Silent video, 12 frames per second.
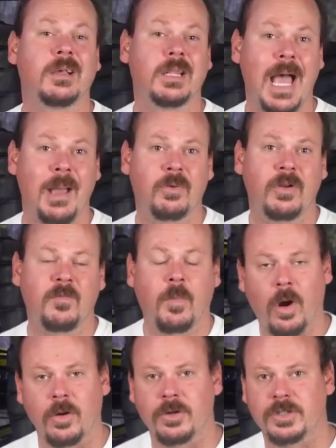collaborative
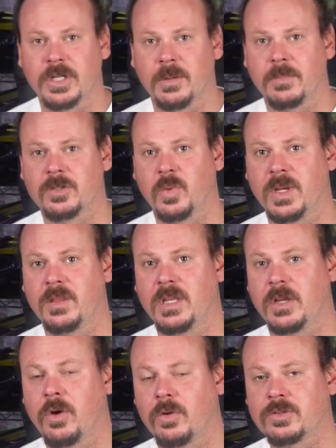partnership between
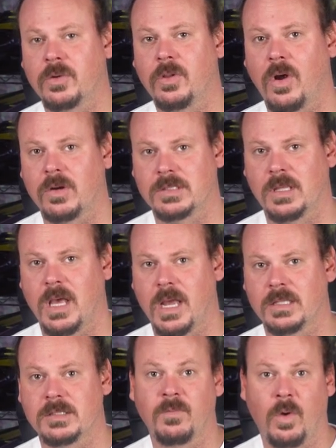the Cultural Arts
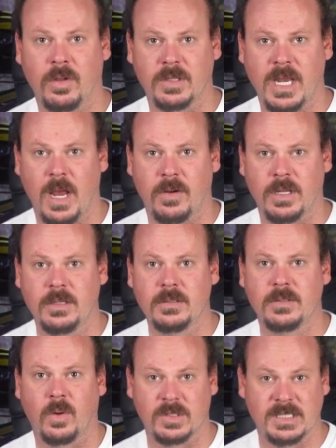Alliance of Walton County,
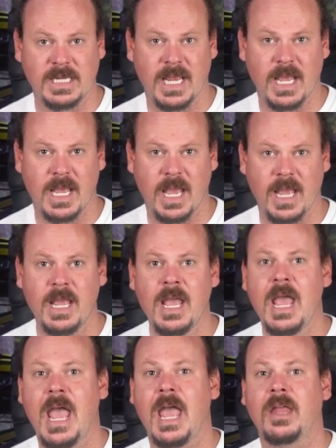or CAA,
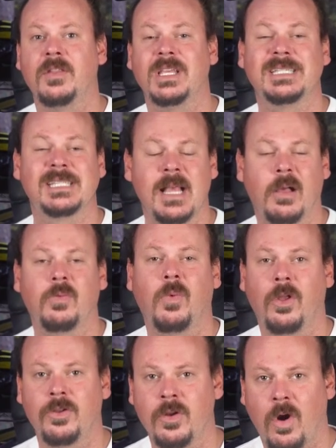and the South
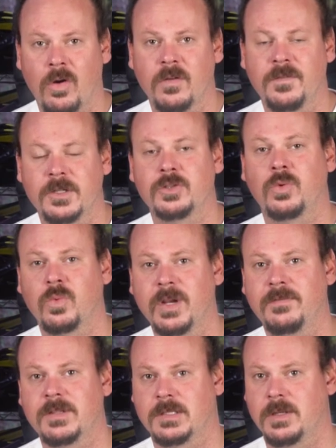Walton Artificial
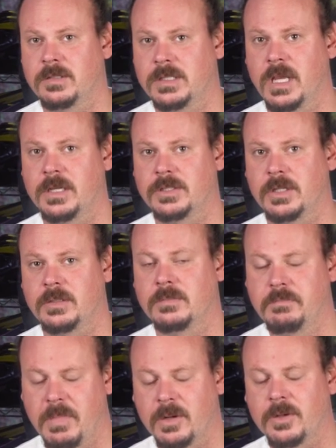Reef
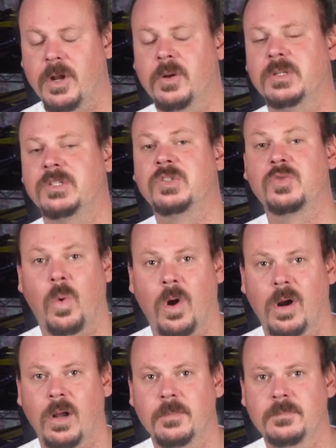Association, better known as
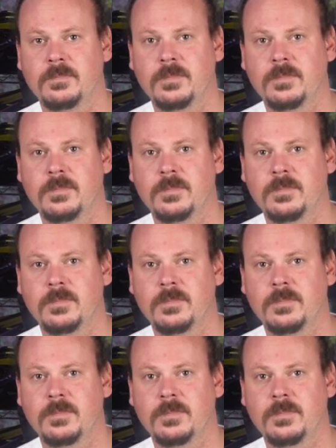SWARA.